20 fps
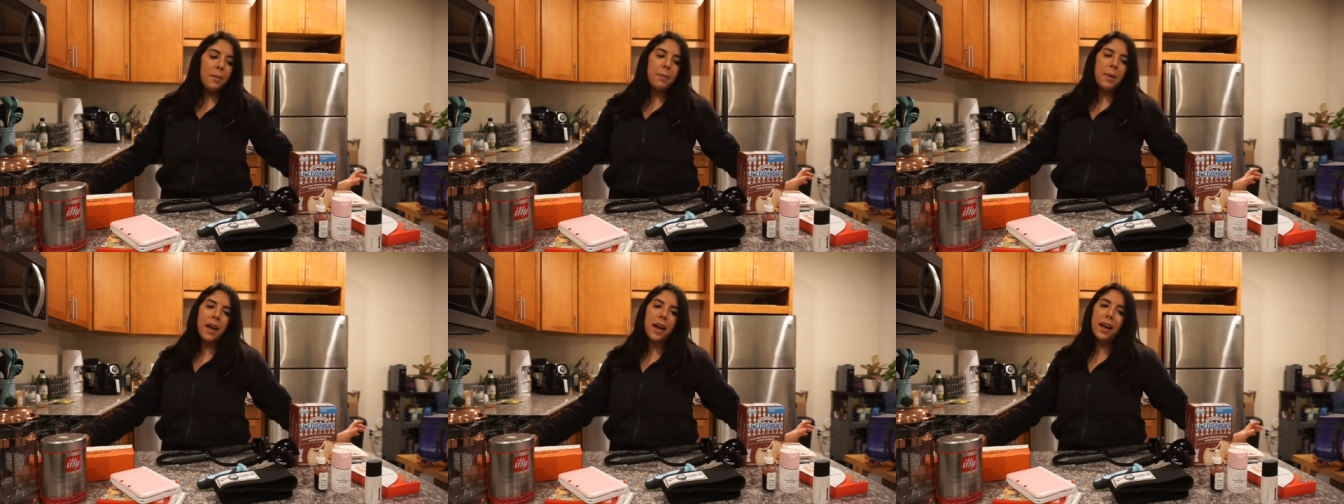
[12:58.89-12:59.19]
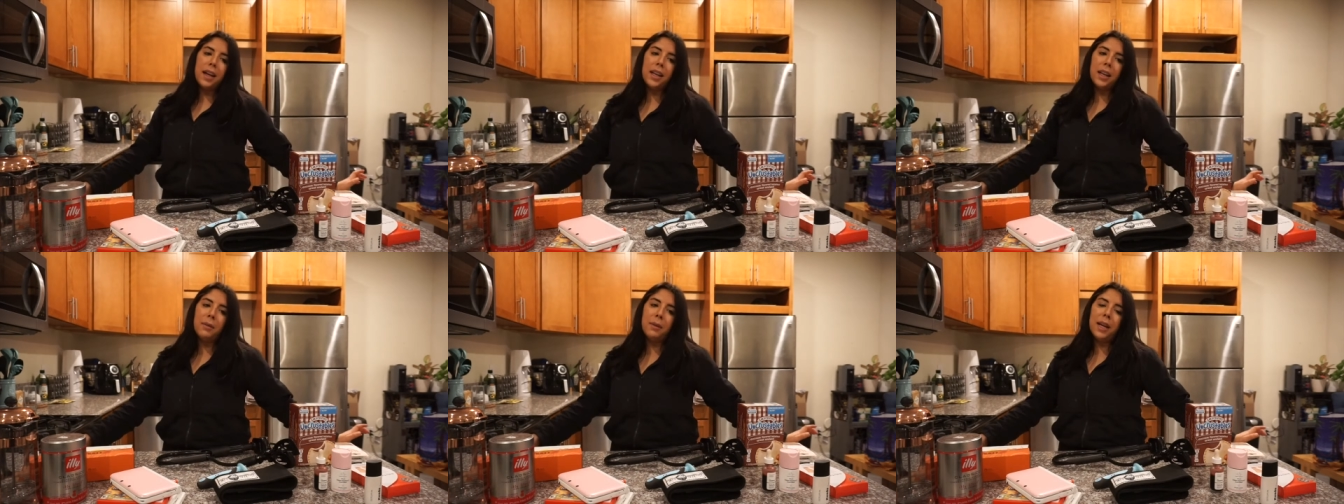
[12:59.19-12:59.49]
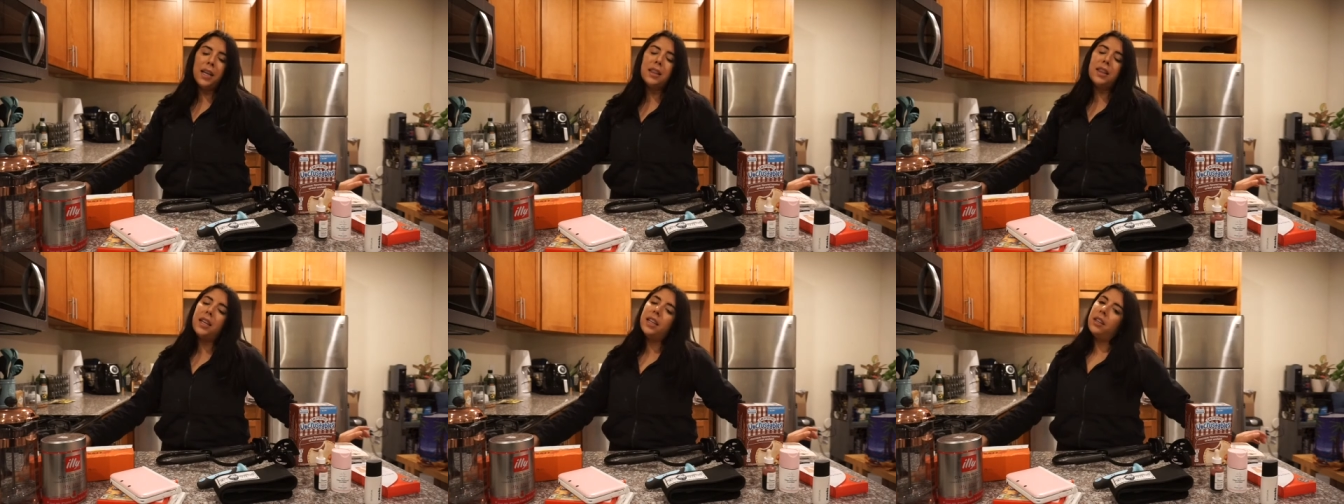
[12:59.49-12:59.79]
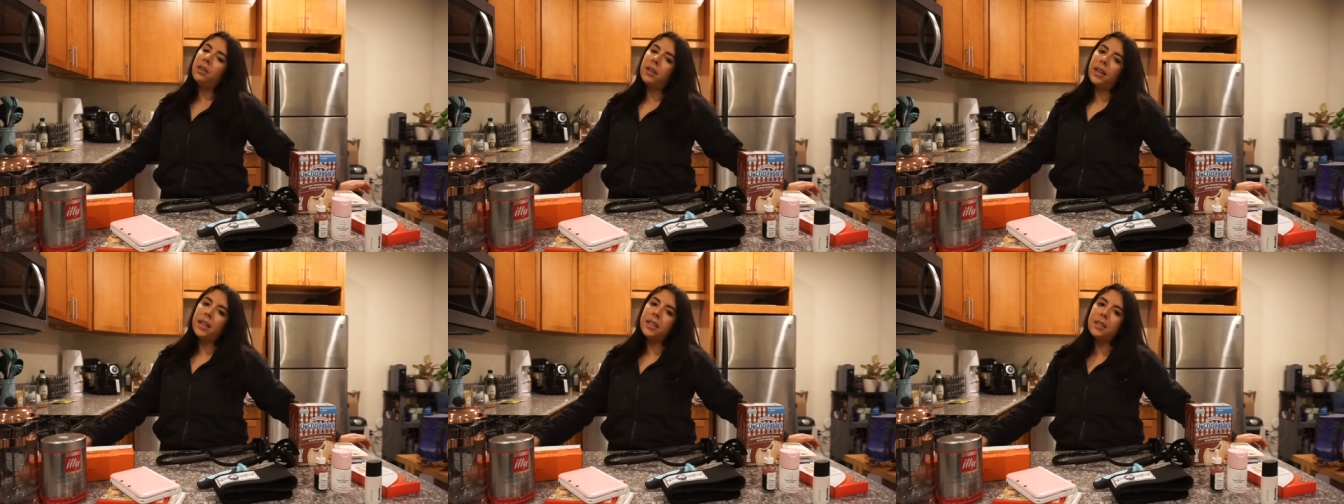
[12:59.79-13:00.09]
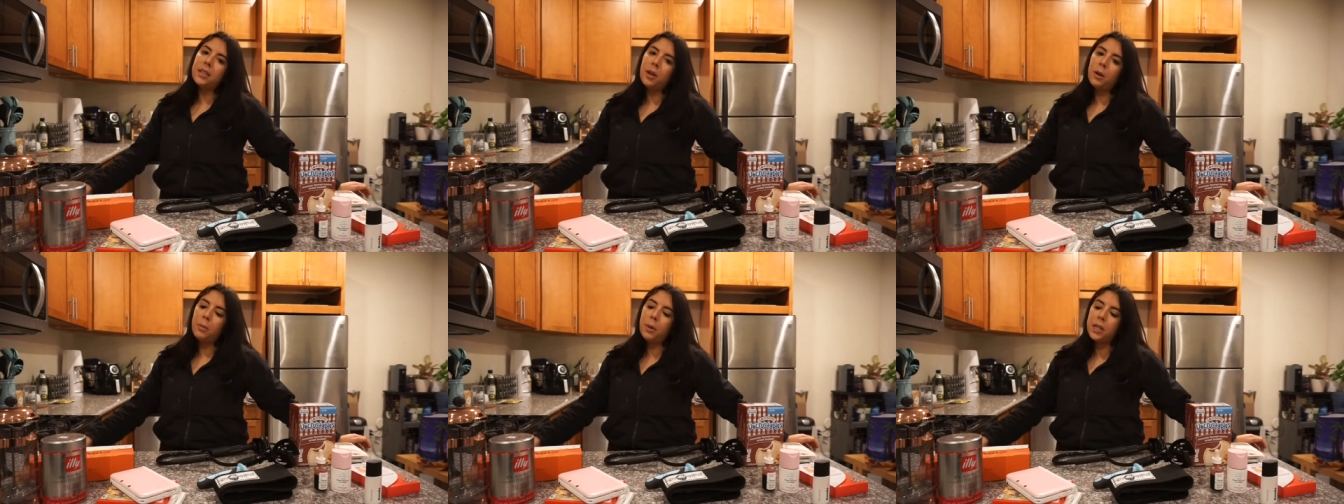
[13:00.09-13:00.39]
But anyway, thank you
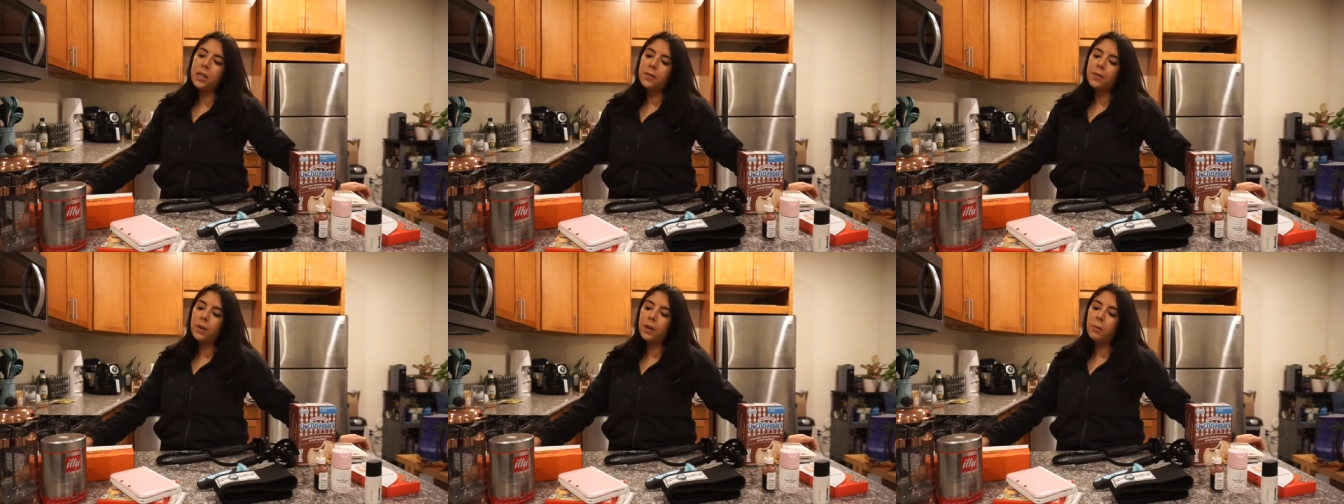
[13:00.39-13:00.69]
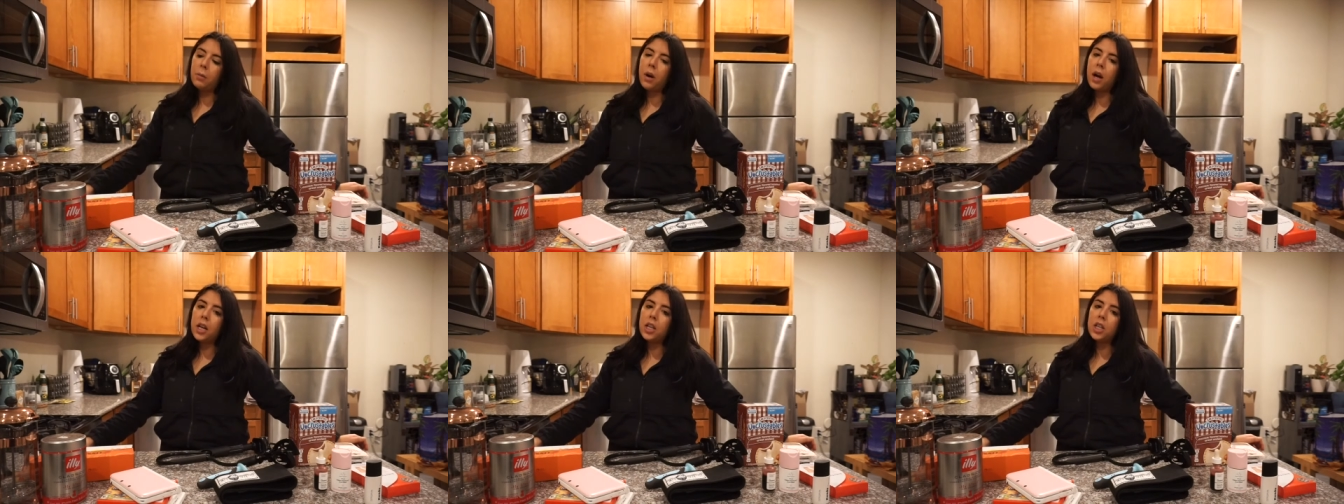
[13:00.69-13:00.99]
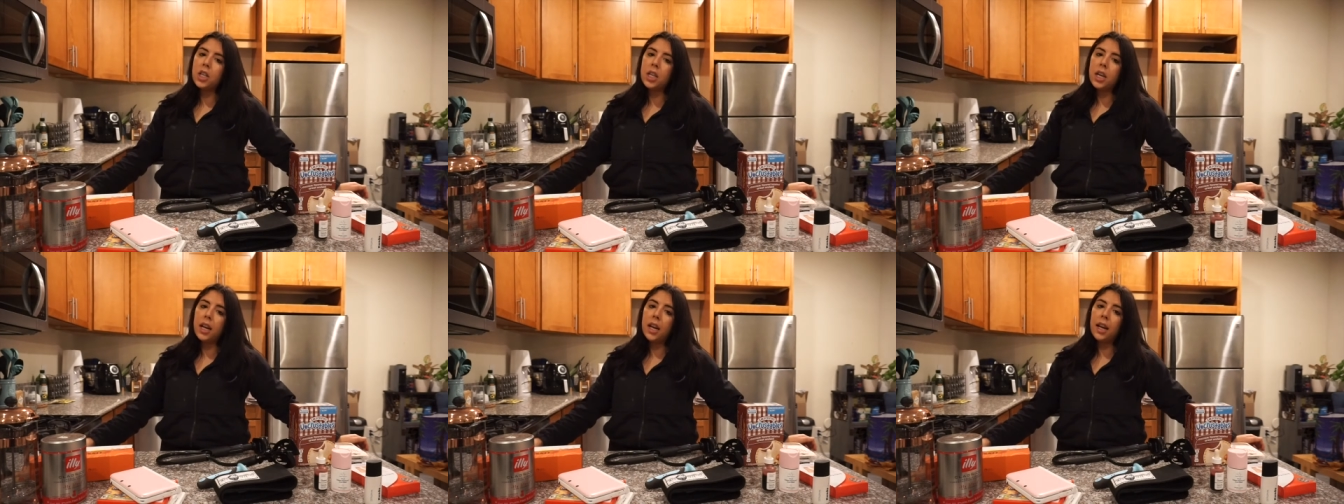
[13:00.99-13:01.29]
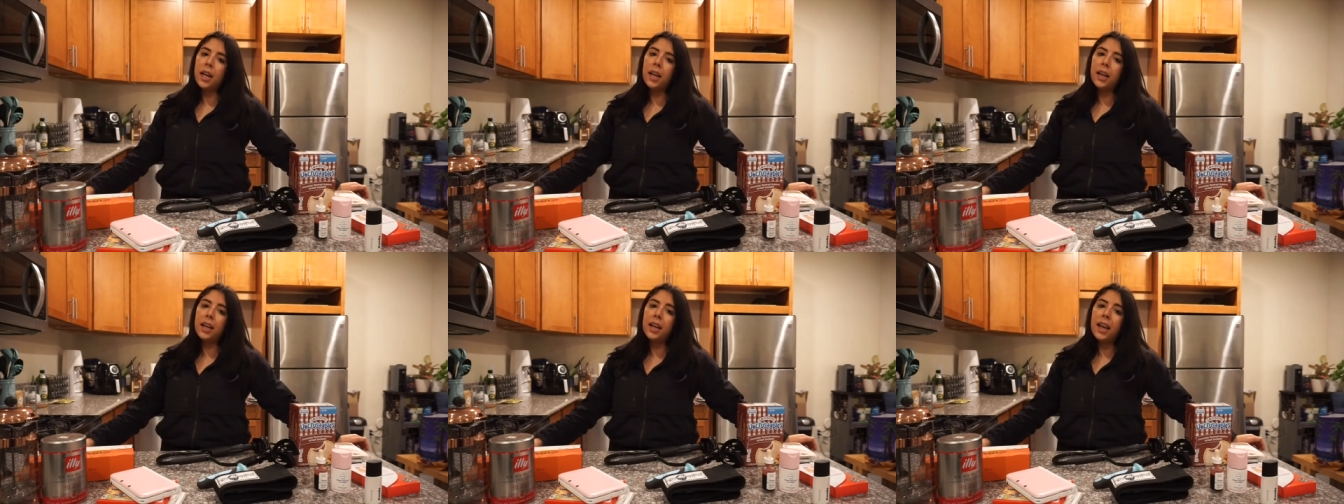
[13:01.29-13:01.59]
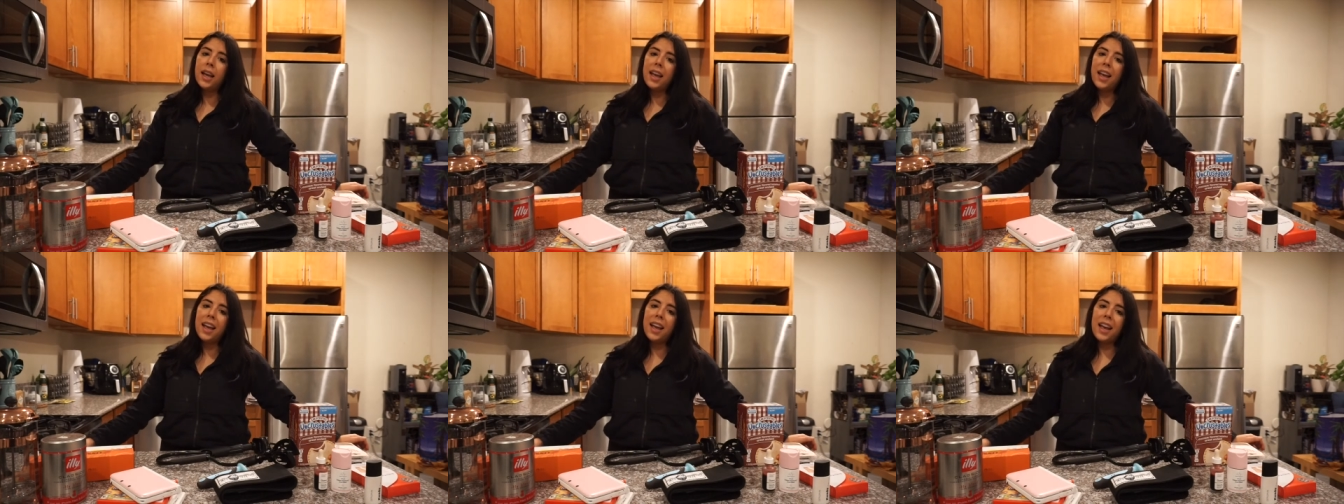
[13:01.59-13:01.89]
guys so much for
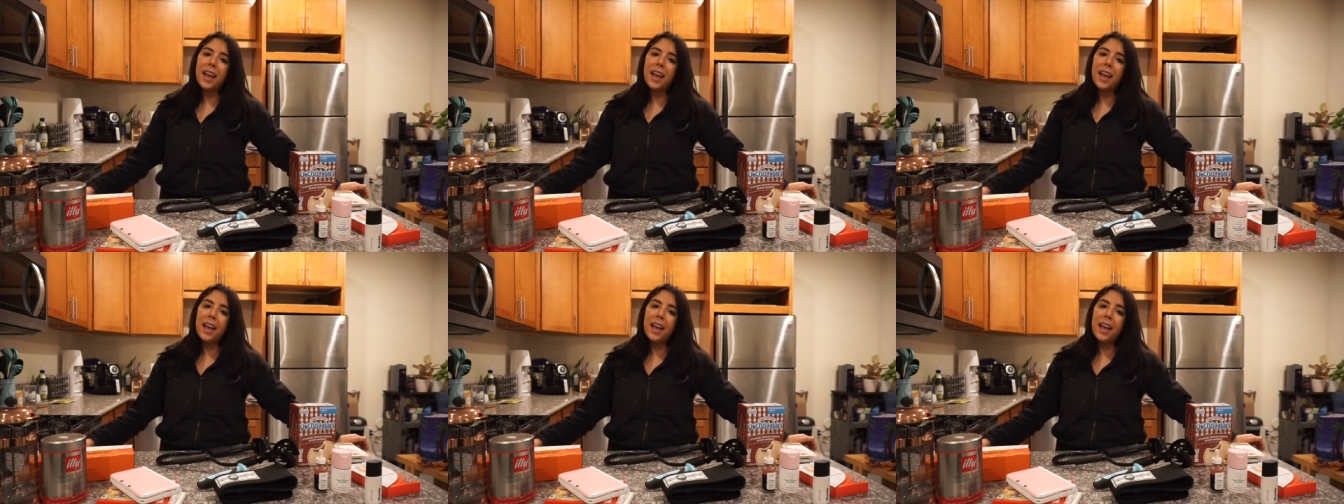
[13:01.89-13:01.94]
watching